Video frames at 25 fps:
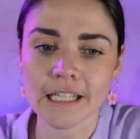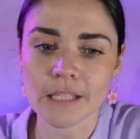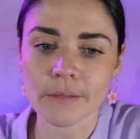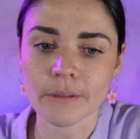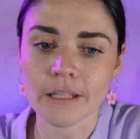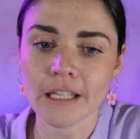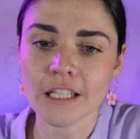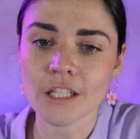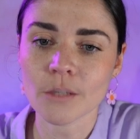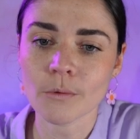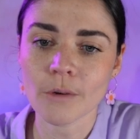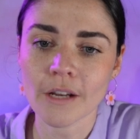So I
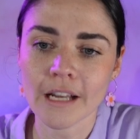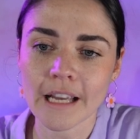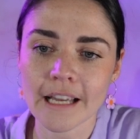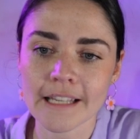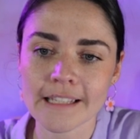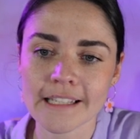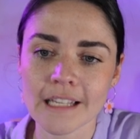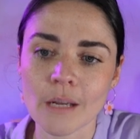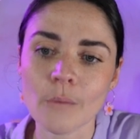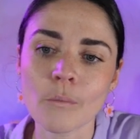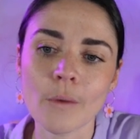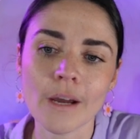need to work
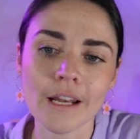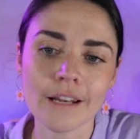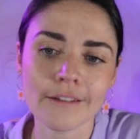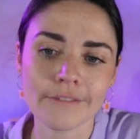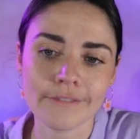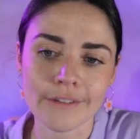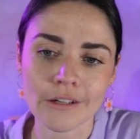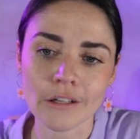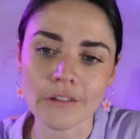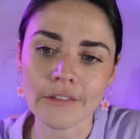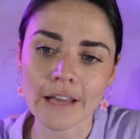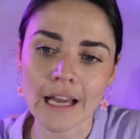out some way to
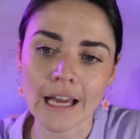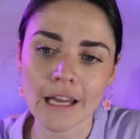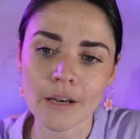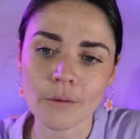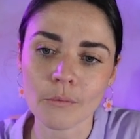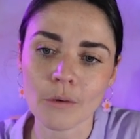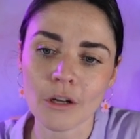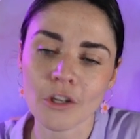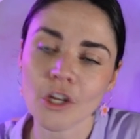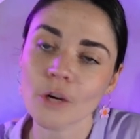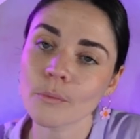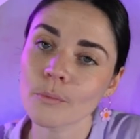fill
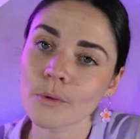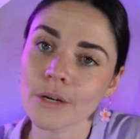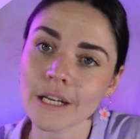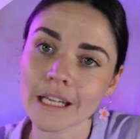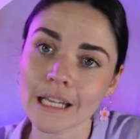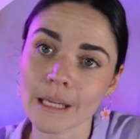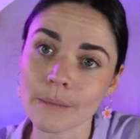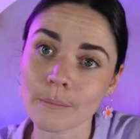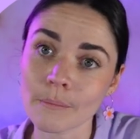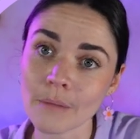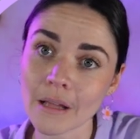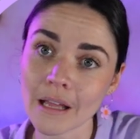that while not
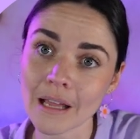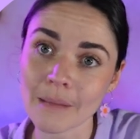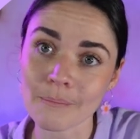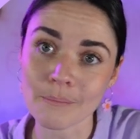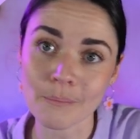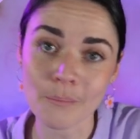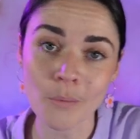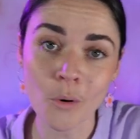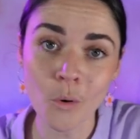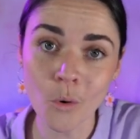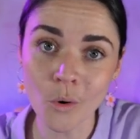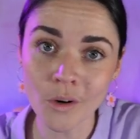putting in
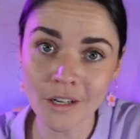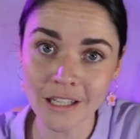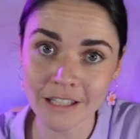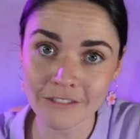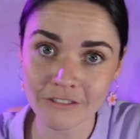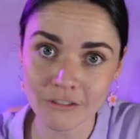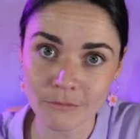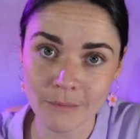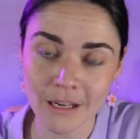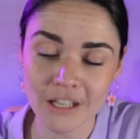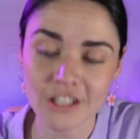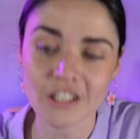important
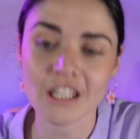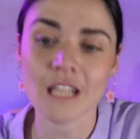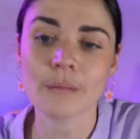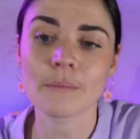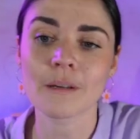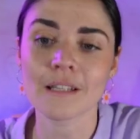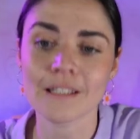information there,